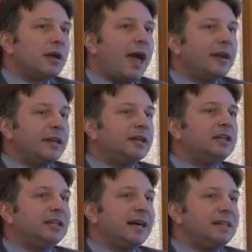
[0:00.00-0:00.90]
and the
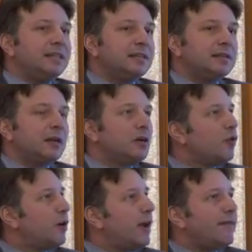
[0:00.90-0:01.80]
clients
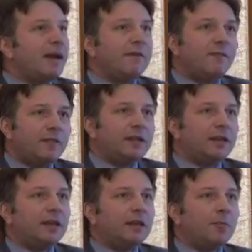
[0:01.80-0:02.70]
who have a
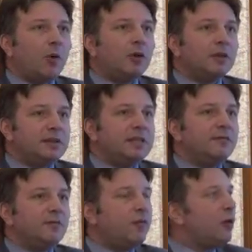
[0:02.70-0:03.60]
policy
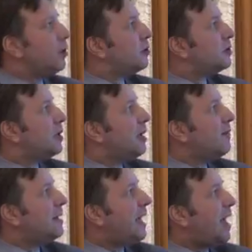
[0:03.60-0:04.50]
in force
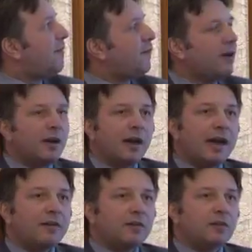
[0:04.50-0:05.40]
will have
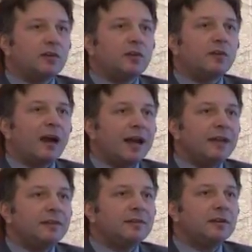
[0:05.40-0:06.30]
a
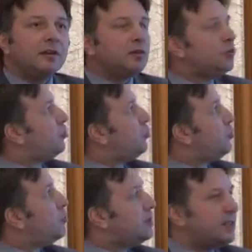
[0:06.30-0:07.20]
right to
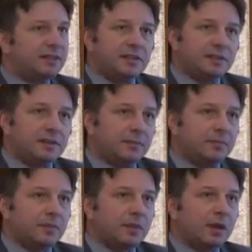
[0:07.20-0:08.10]
use this system.
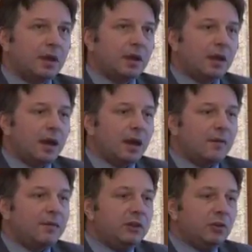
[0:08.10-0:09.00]

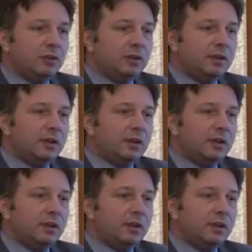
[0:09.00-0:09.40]
We don't